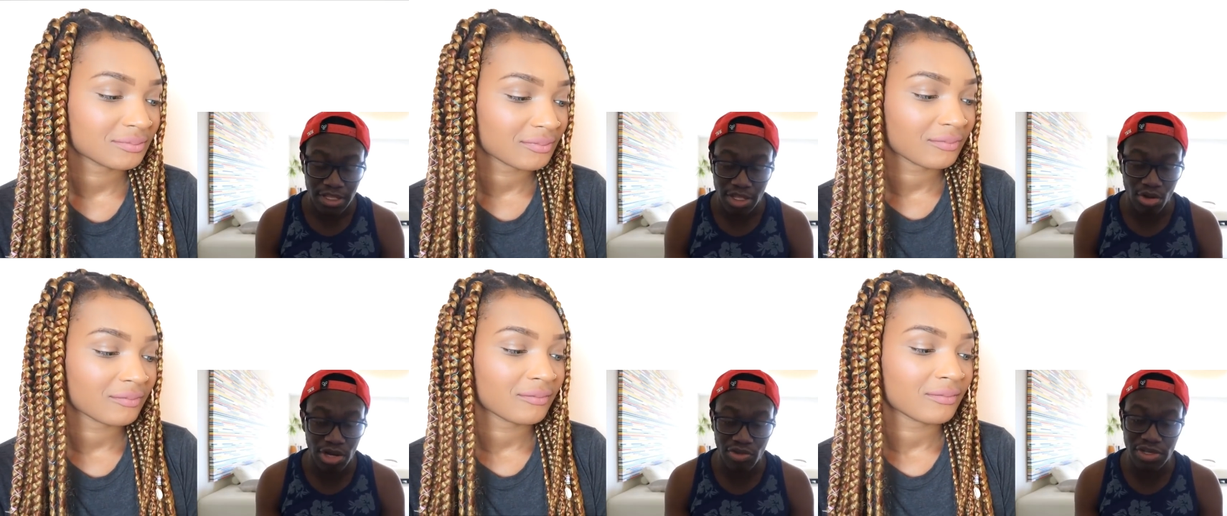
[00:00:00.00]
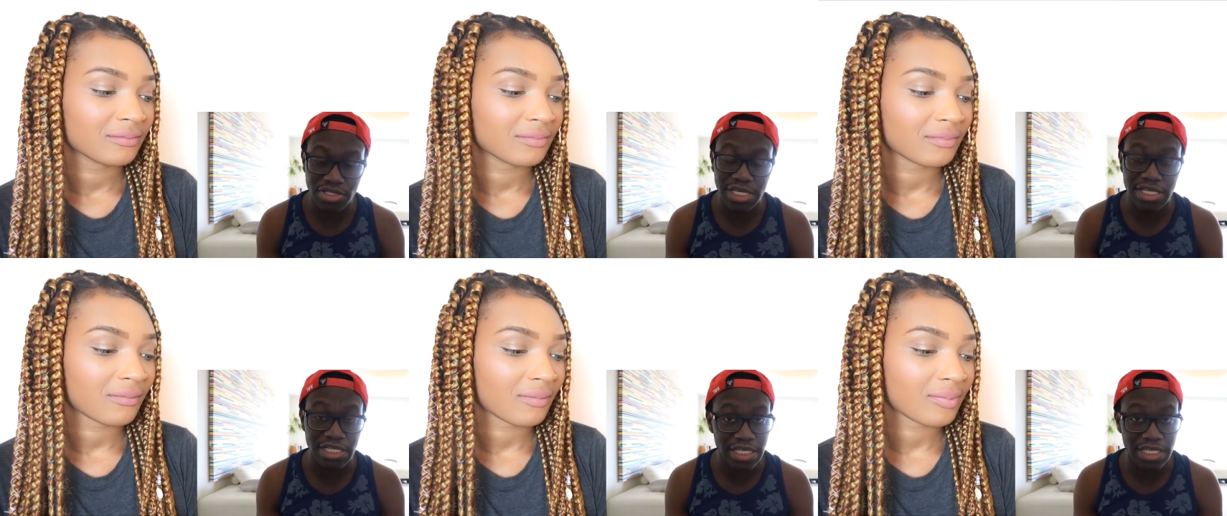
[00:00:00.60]
Speaker 1: The only reason
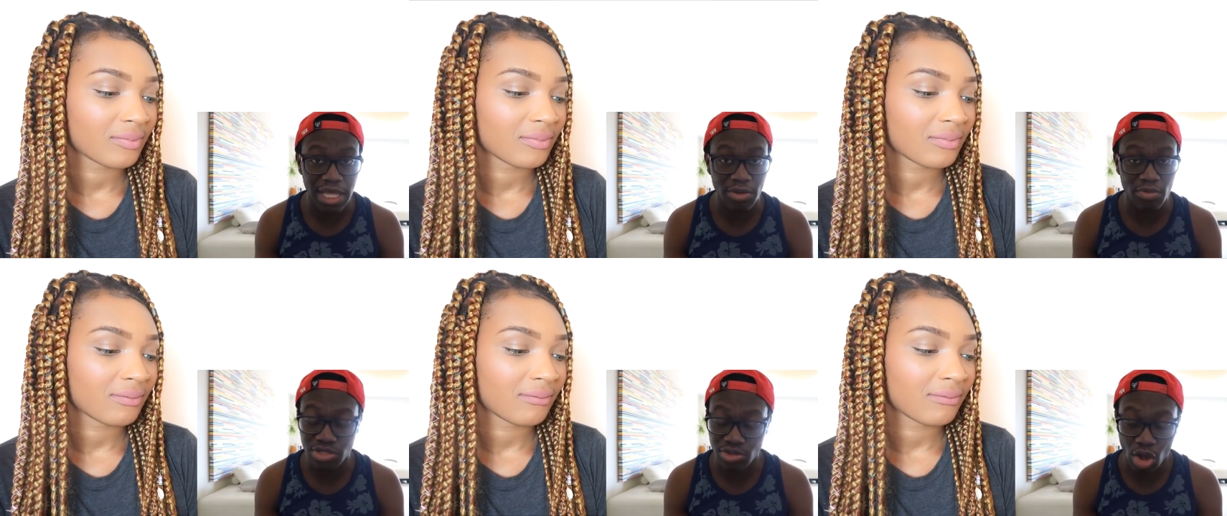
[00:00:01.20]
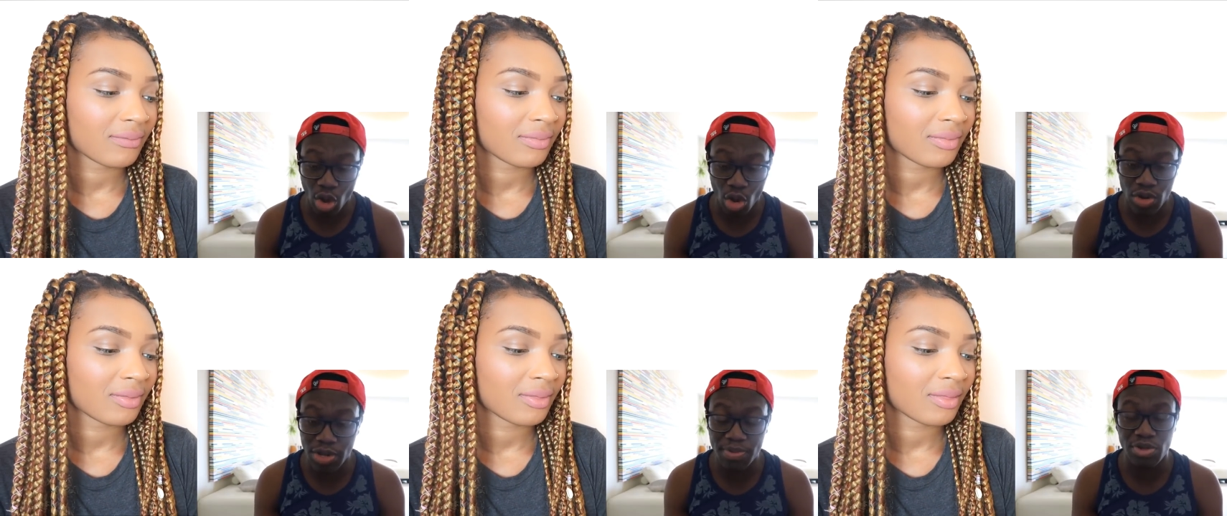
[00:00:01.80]
he did that was
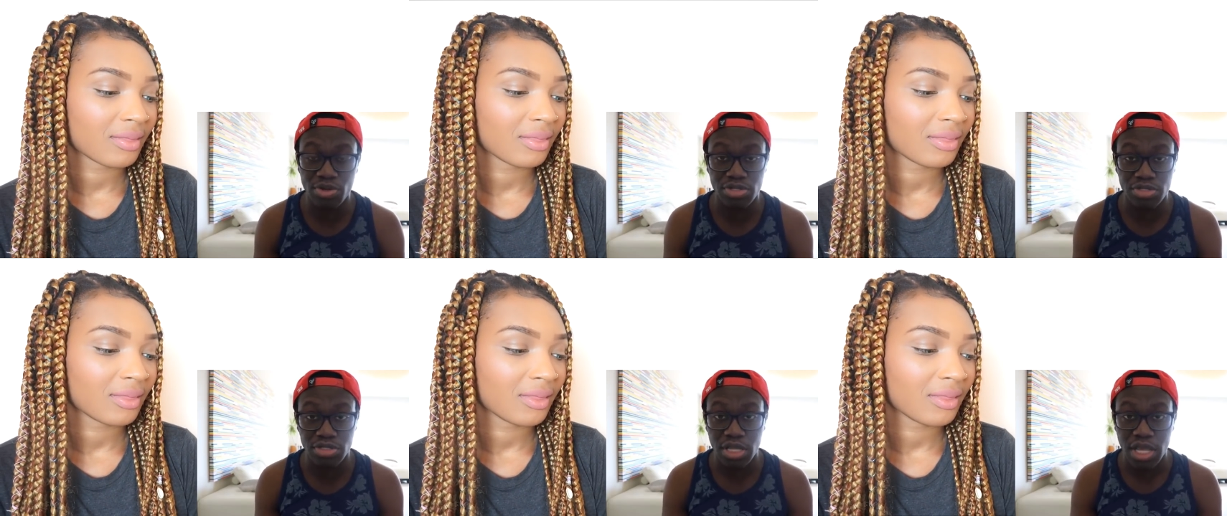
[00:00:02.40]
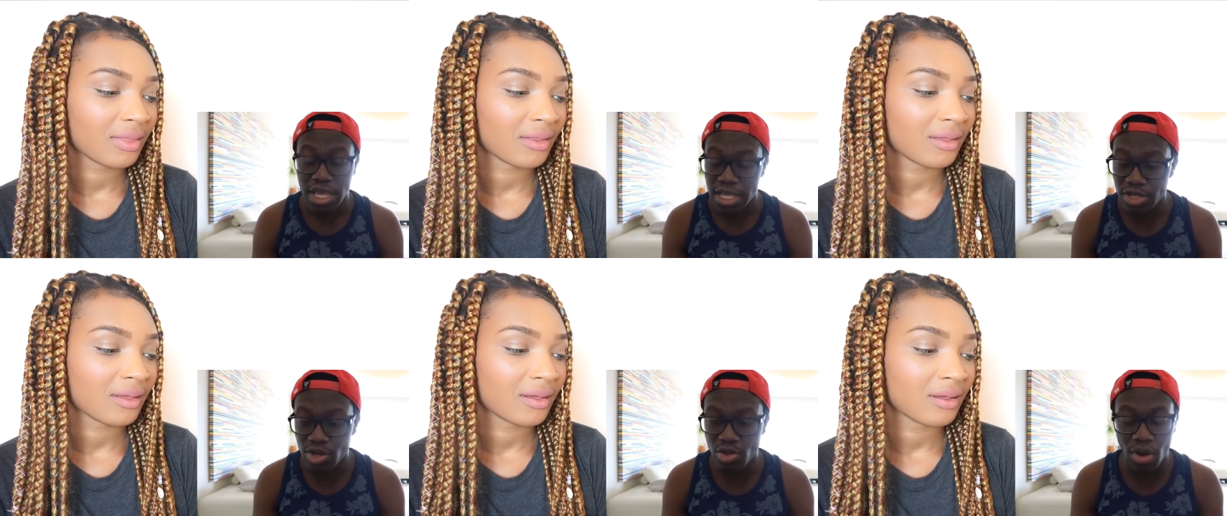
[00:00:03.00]
only because
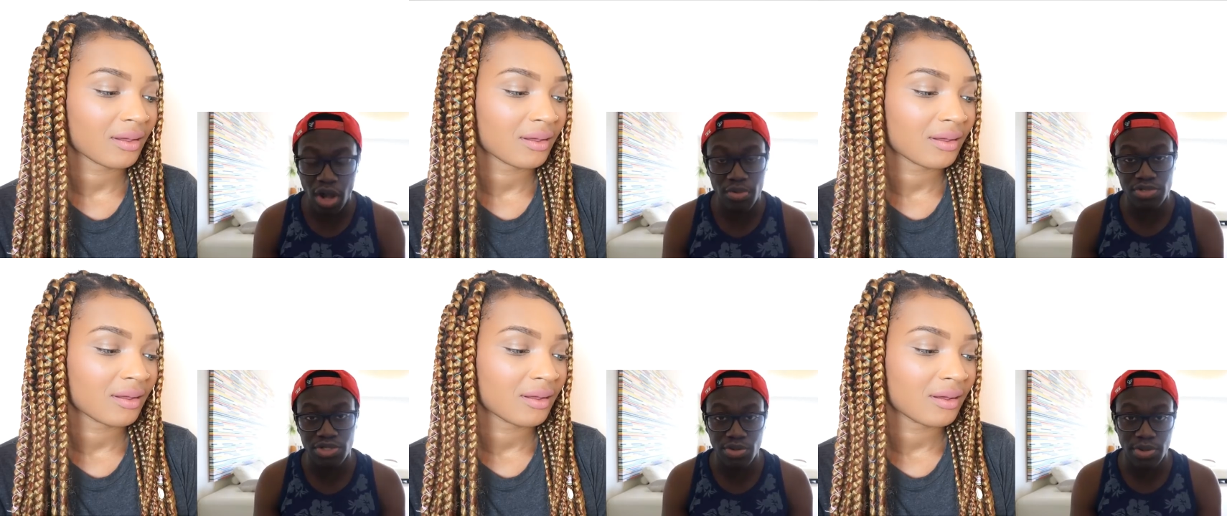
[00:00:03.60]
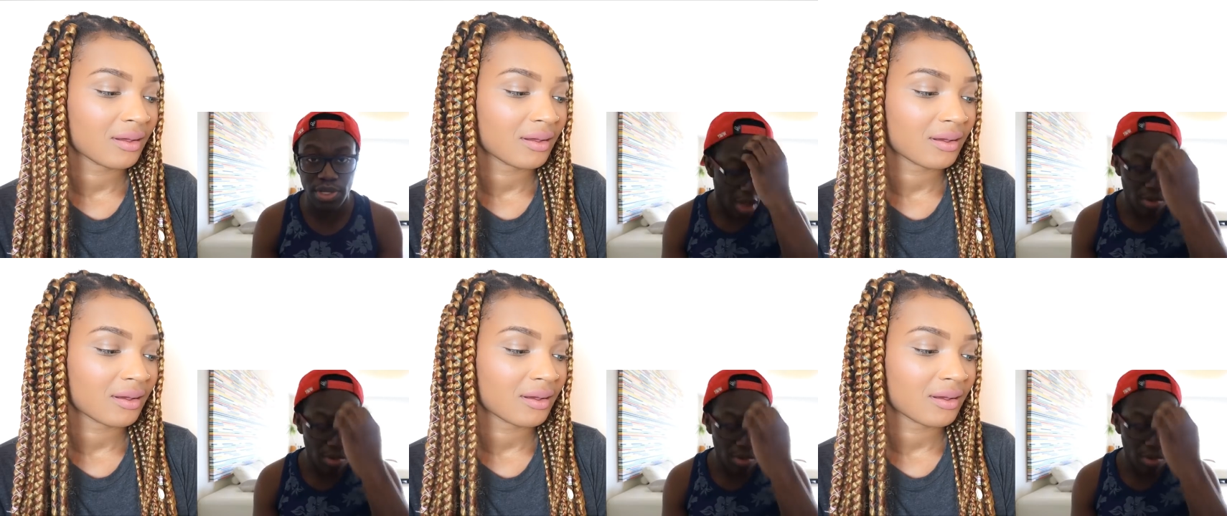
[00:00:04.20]
he knew what I was doing.